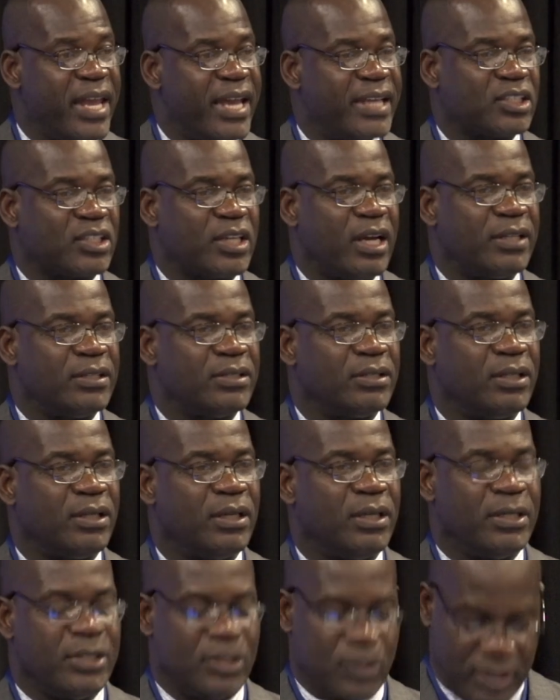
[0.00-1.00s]
nation
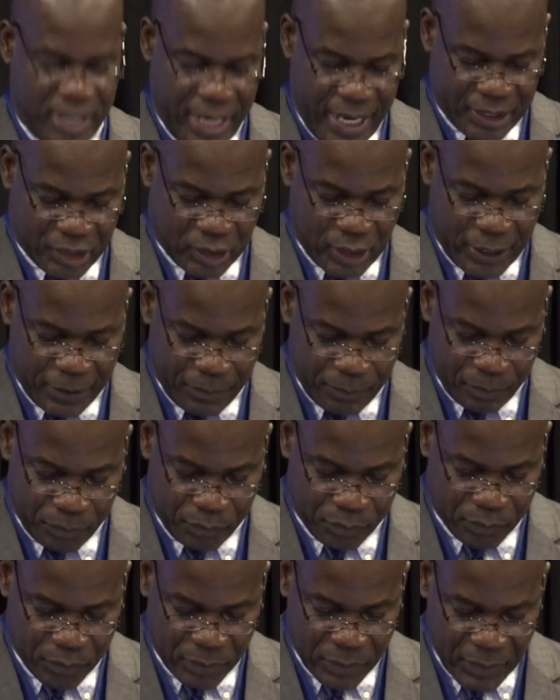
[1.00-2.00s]
to nation.
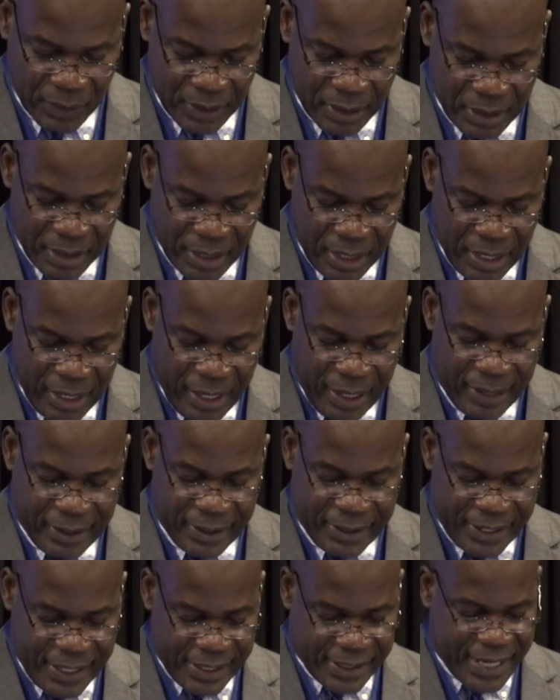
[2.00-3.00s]

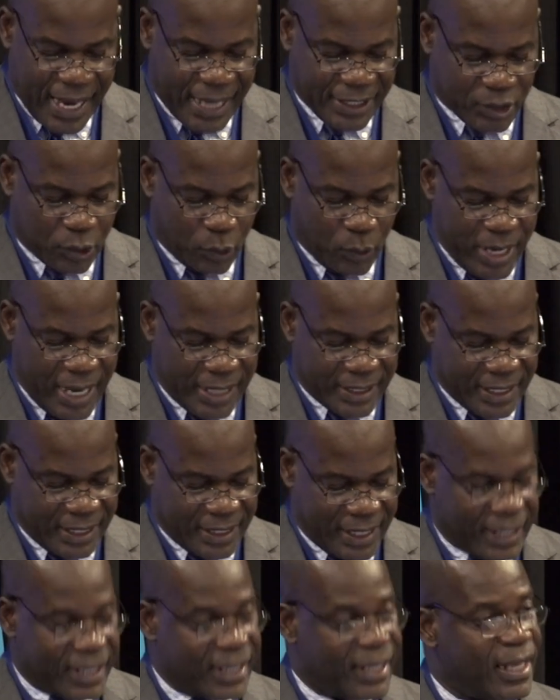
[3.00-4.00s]
This has
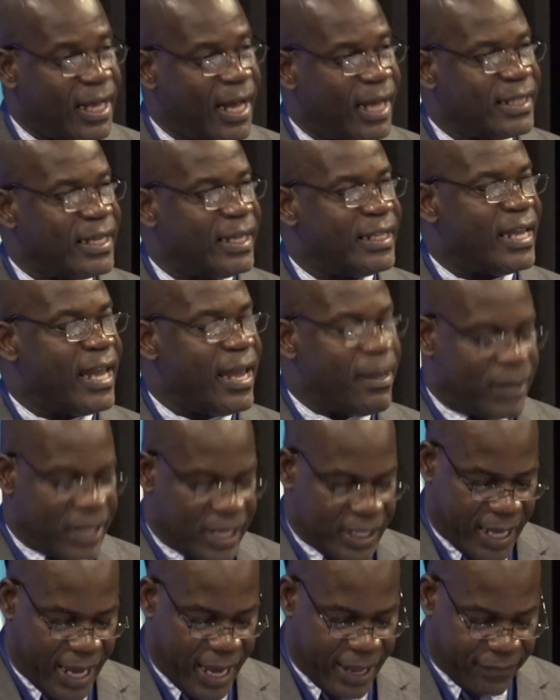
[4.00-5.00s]
created an
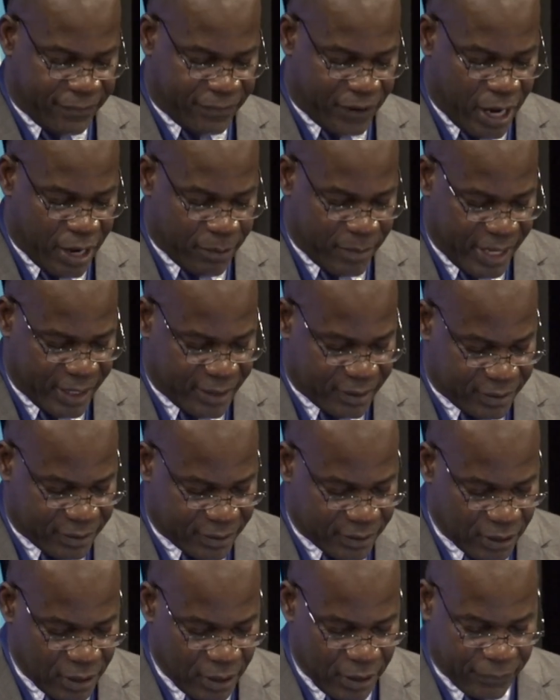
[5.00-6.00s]
enabling environment
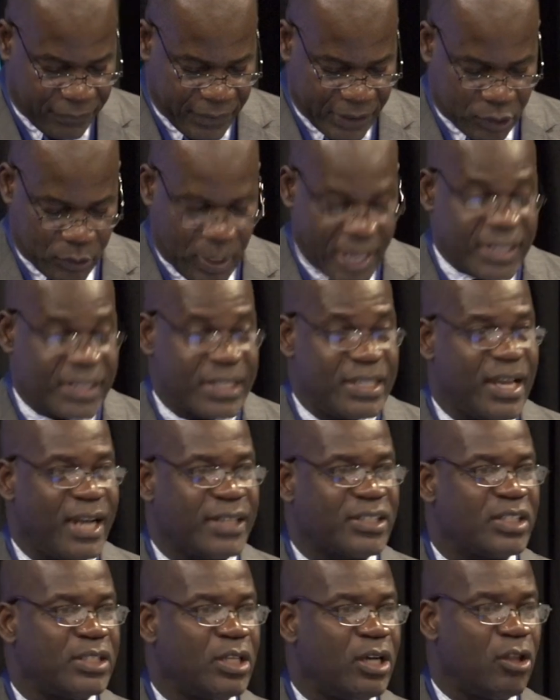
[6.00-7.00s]
for
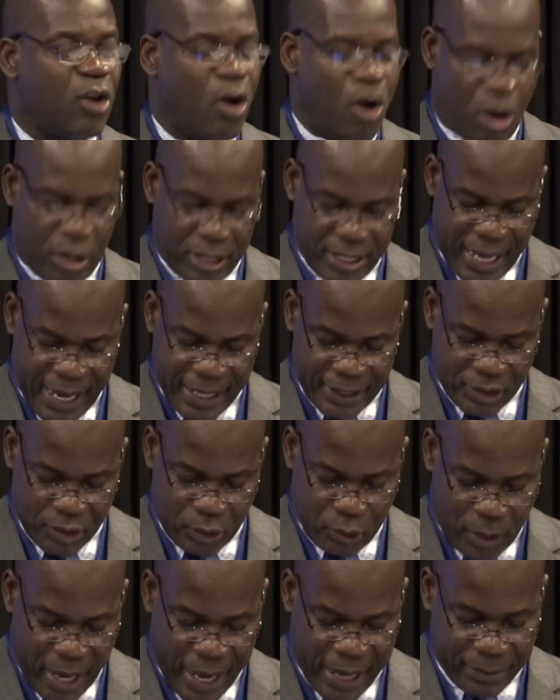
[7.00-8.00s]
transnational
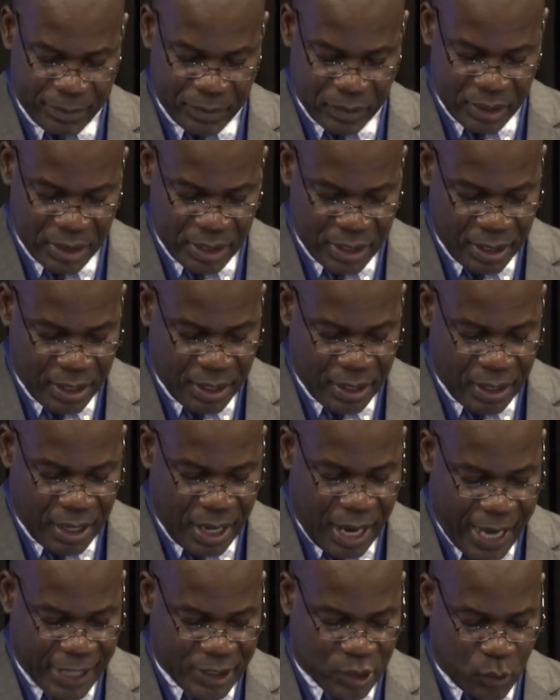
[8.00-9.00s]
organized crime,
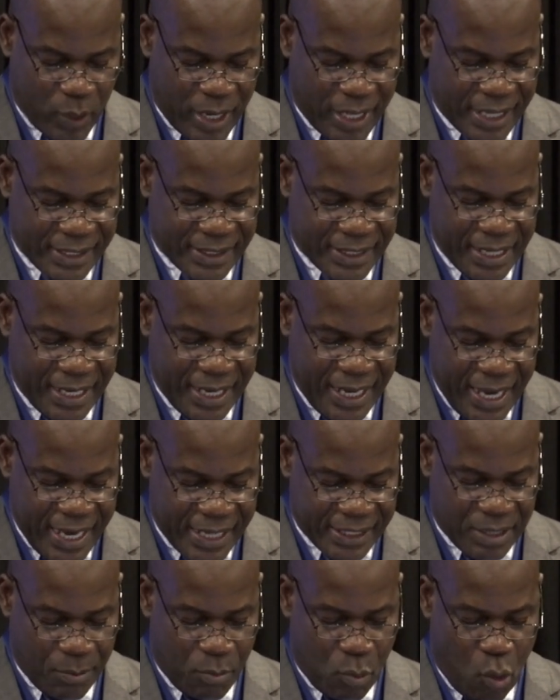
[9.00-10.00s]
as well as the
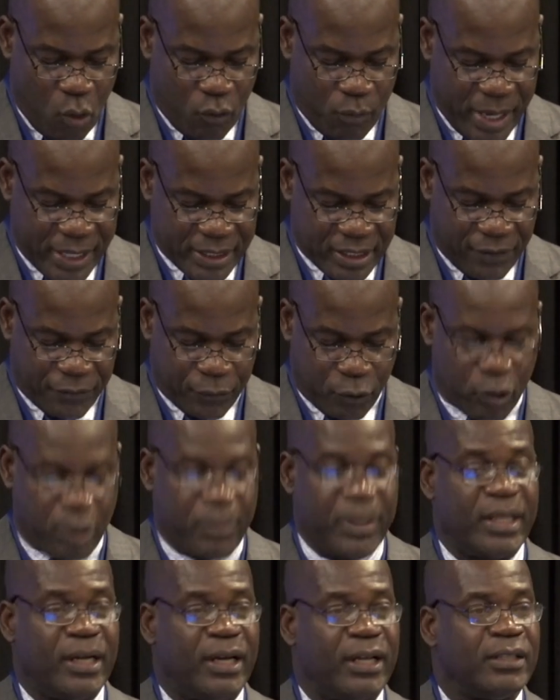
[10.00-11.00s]
easy movement of
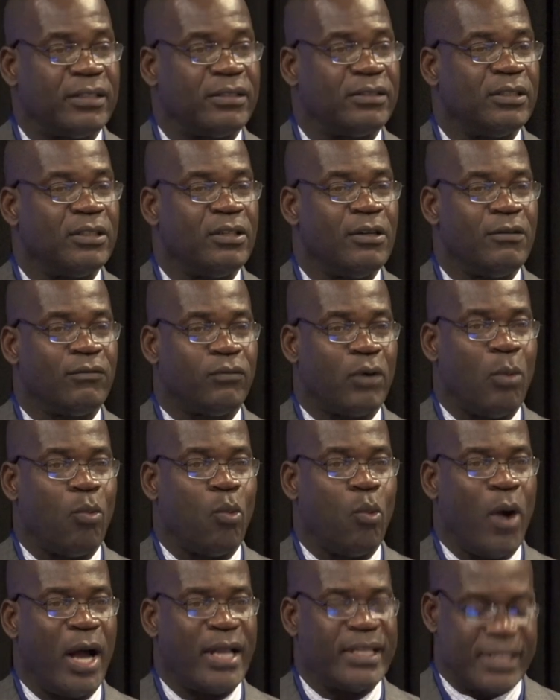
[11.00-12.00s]
criminals
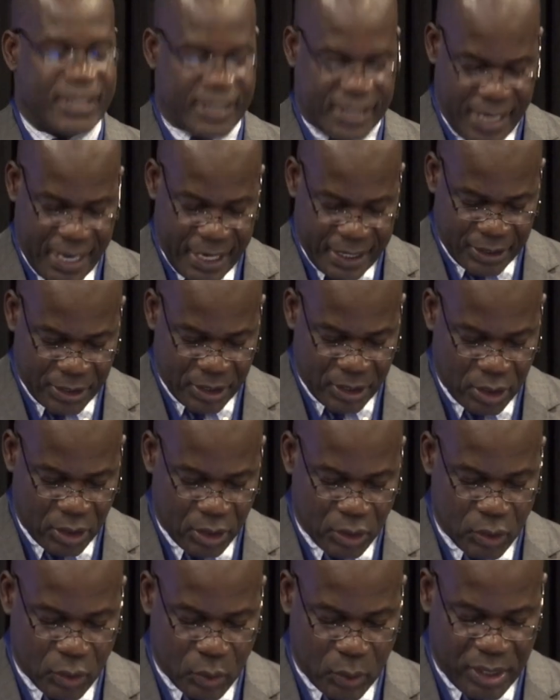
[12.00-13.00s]
from one state
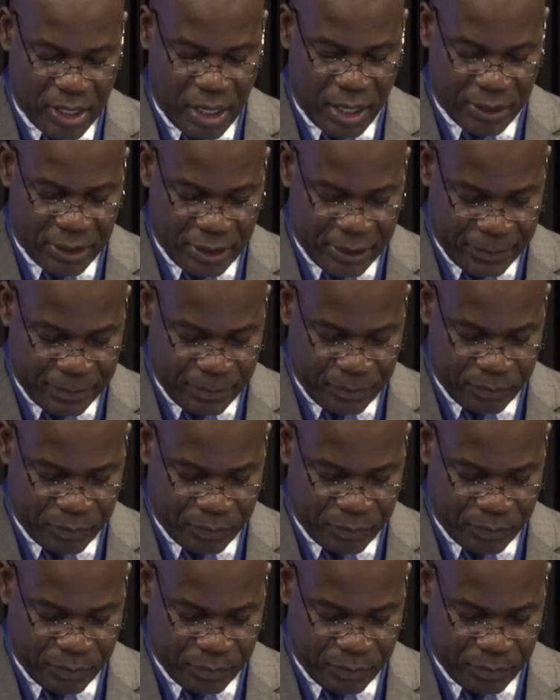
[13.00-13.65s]
to the other.